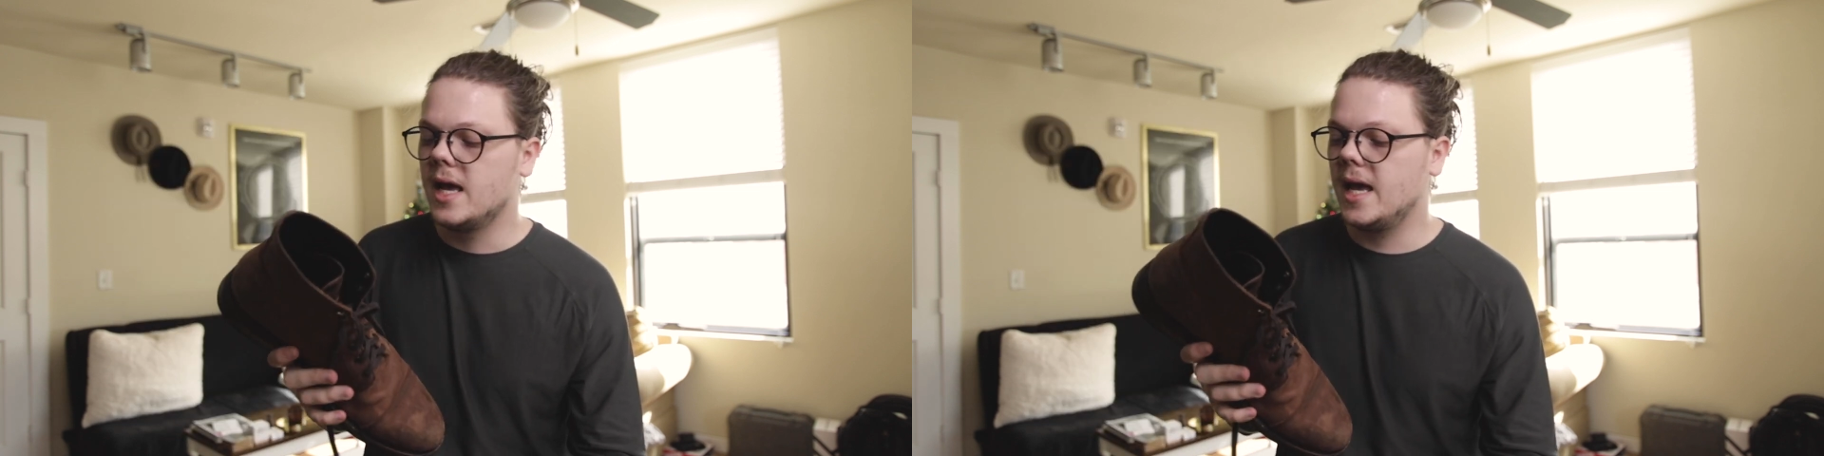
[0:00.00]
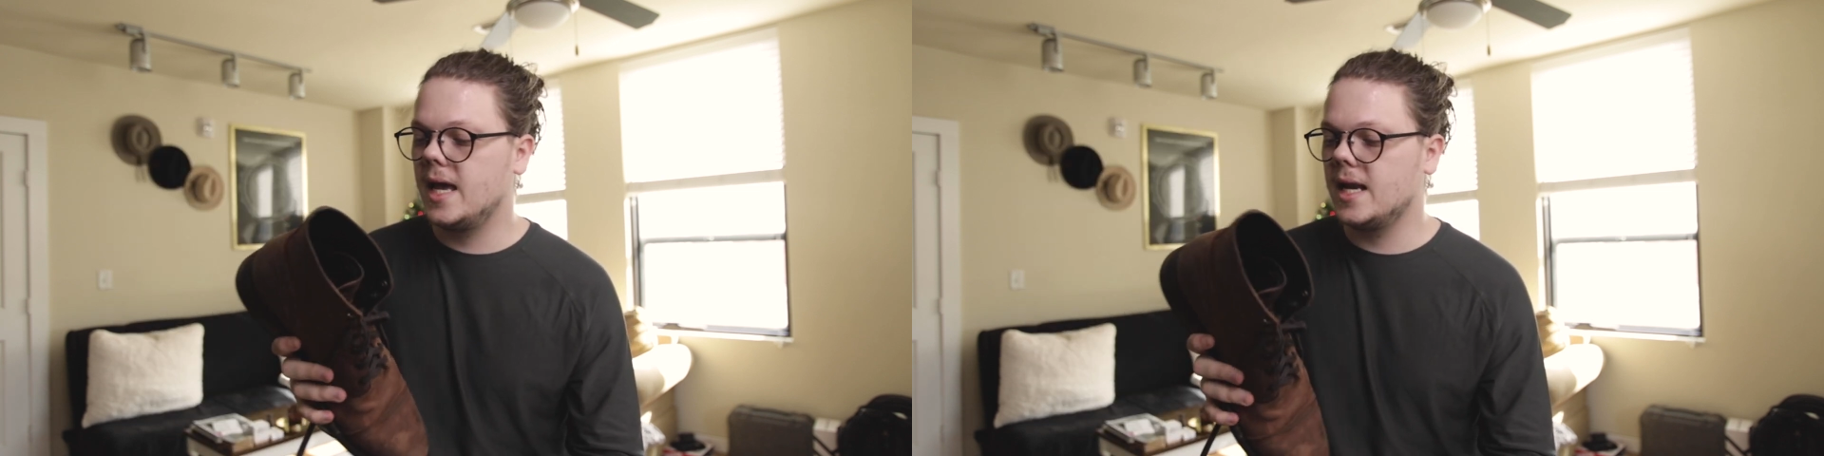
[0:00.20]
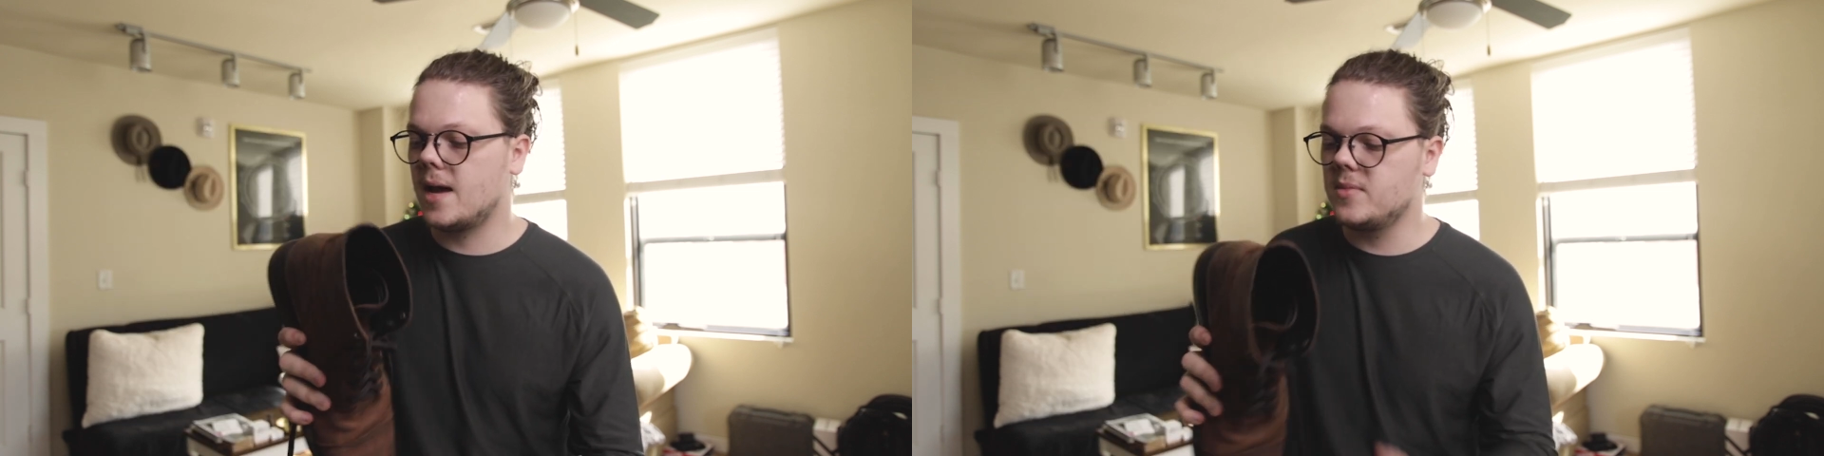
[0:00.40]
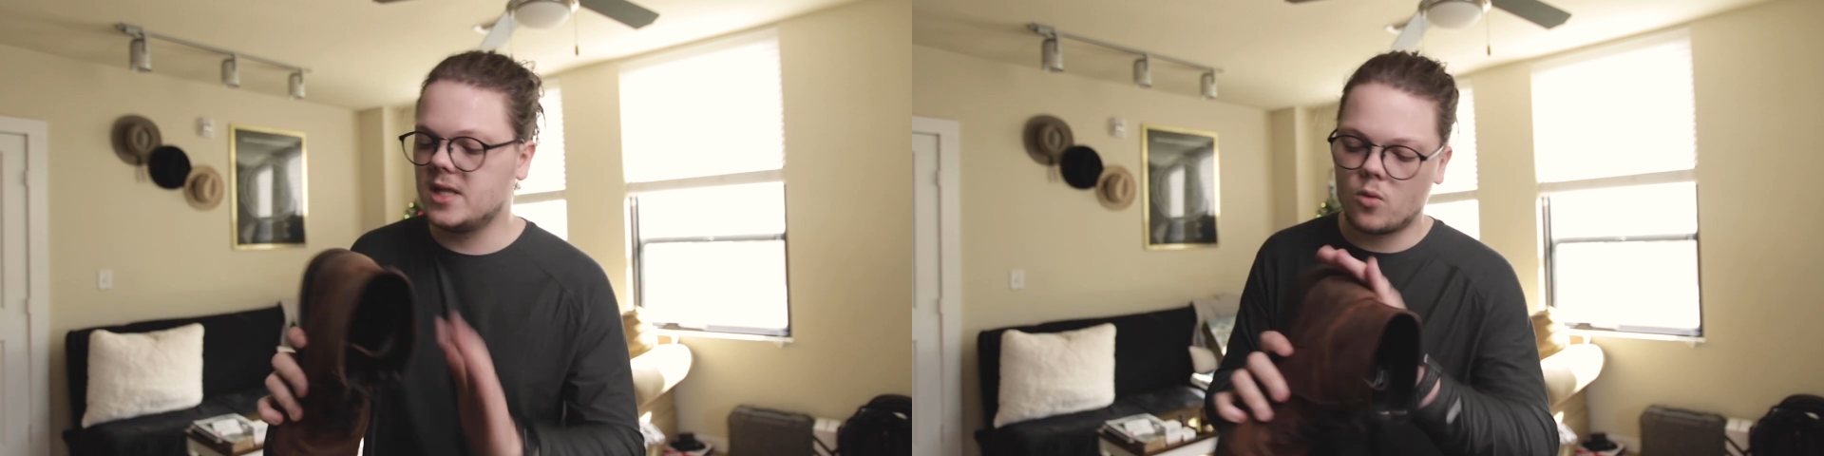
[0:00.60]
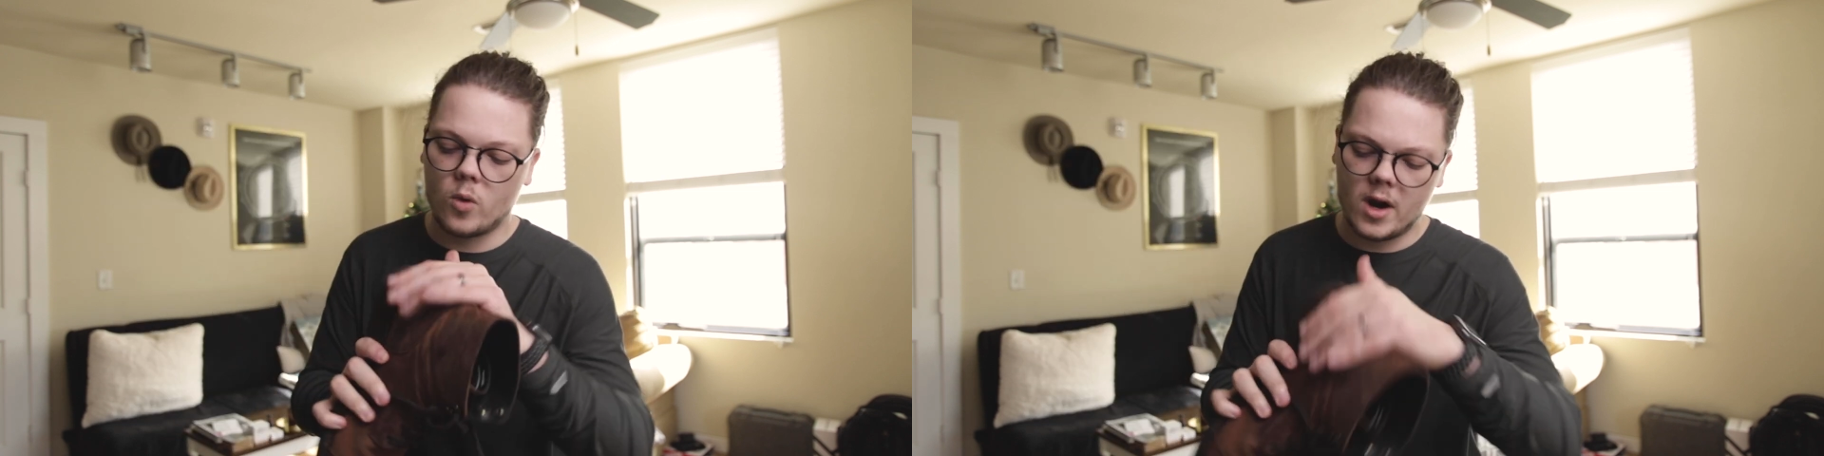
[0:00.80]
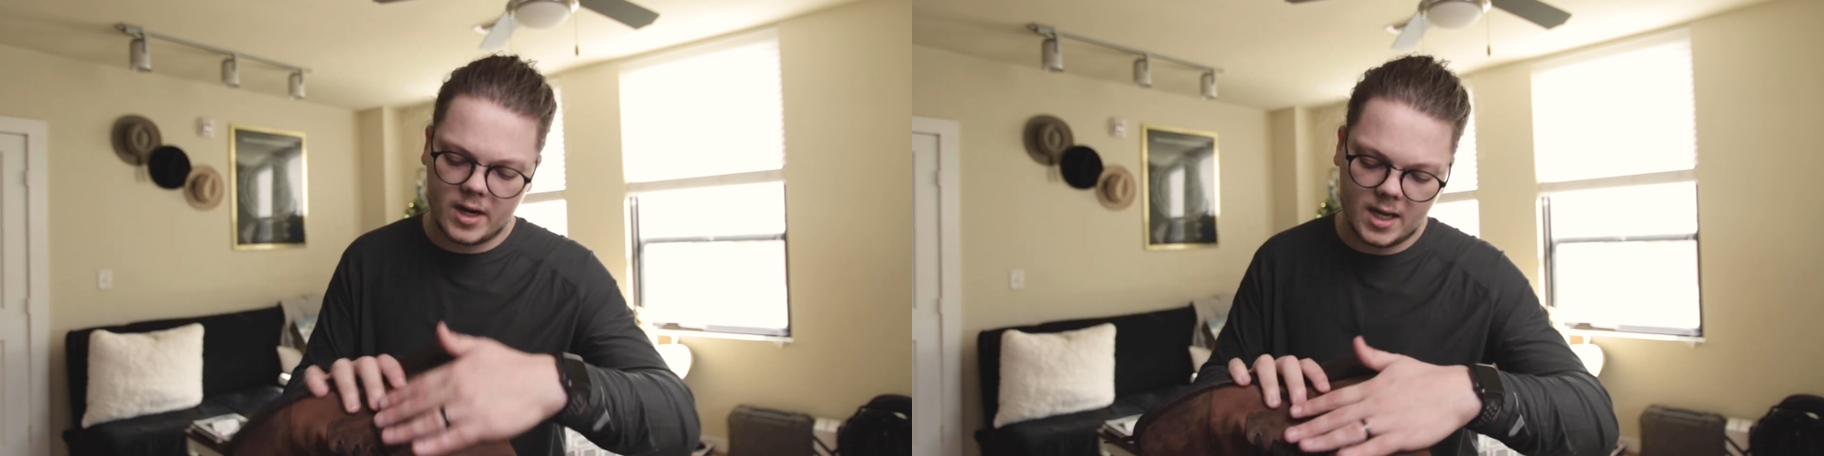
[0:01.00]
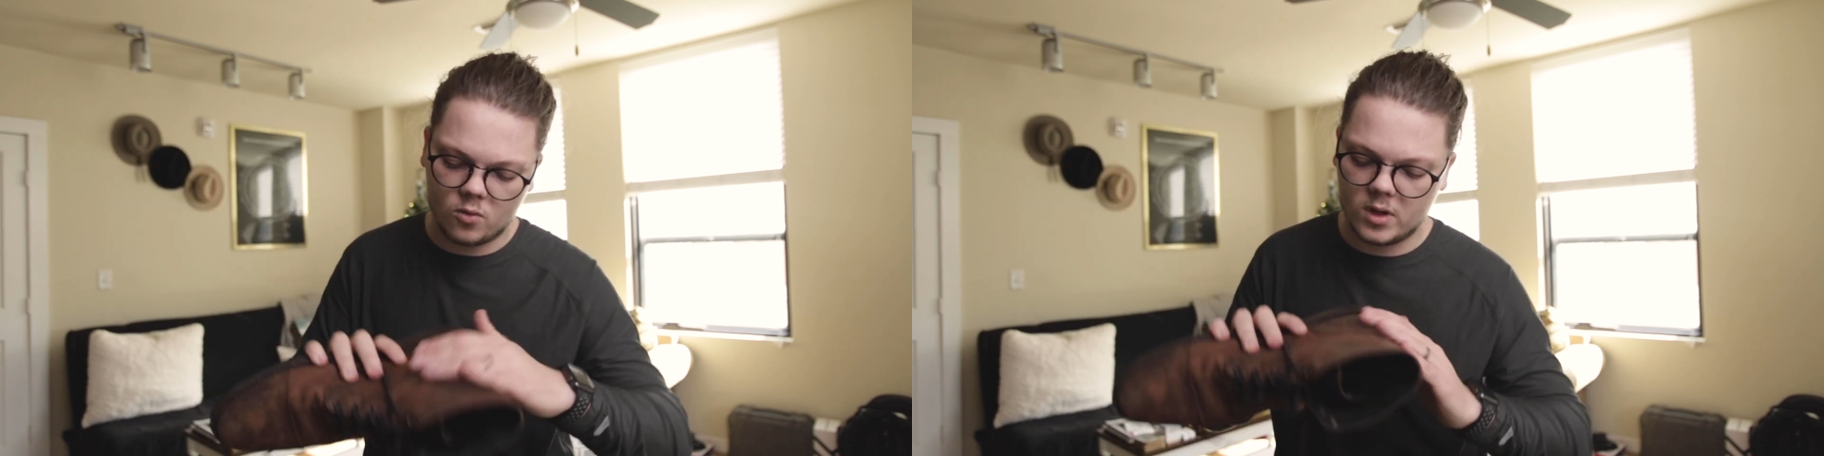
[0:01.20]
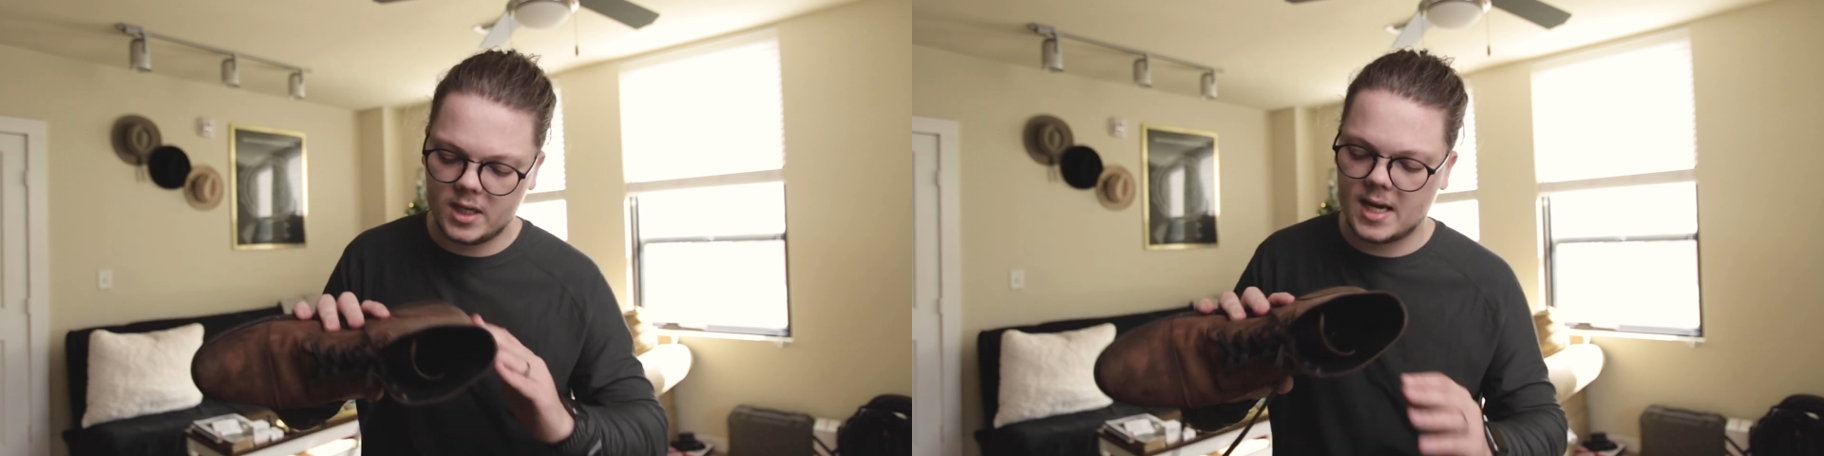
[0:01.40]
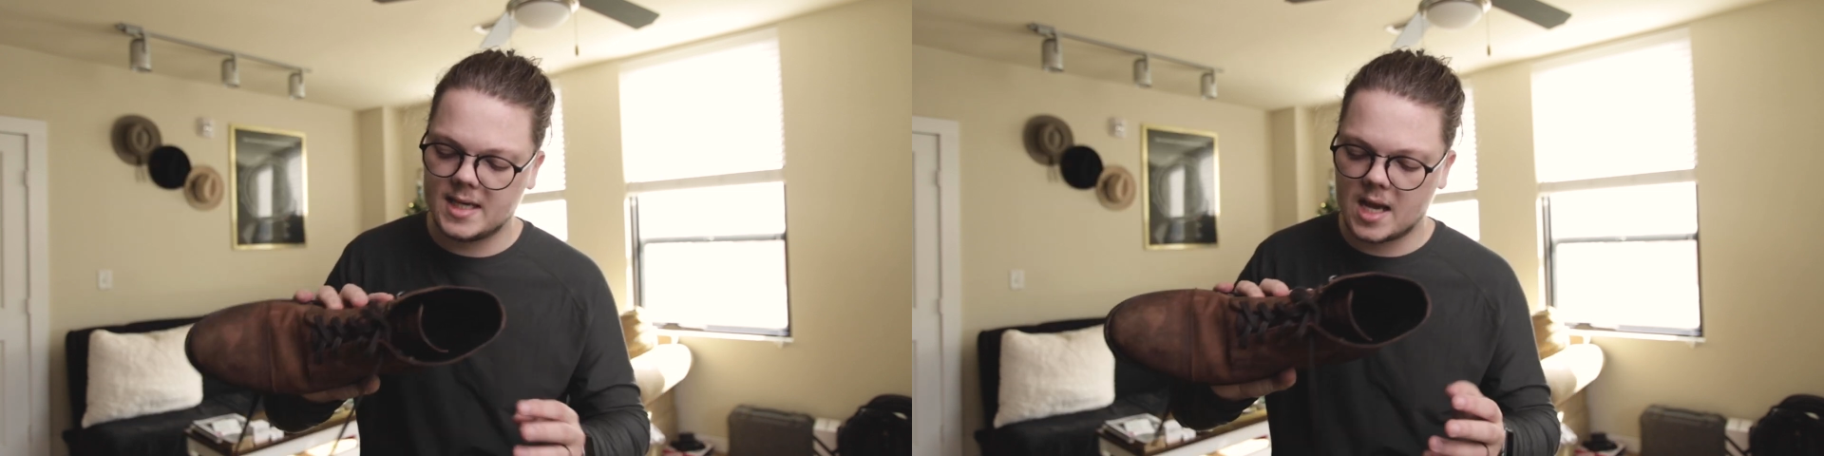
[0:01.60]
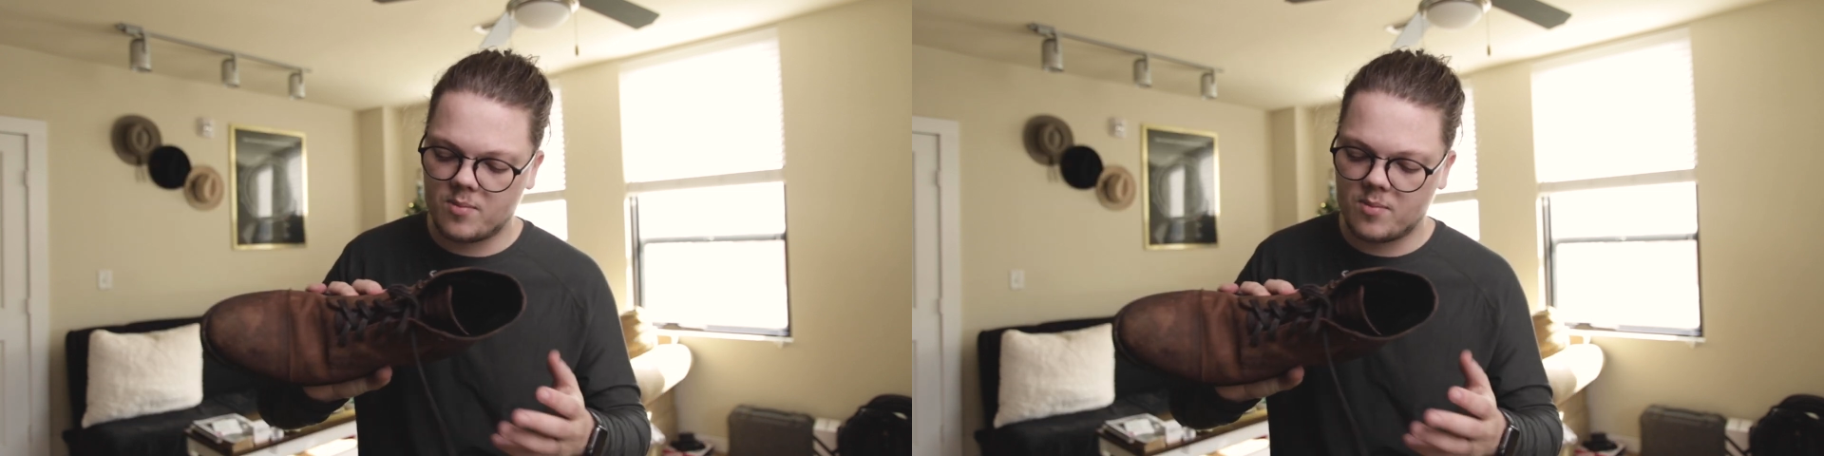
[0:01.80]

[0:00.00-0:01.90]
And I mean, they're wearing in really nice.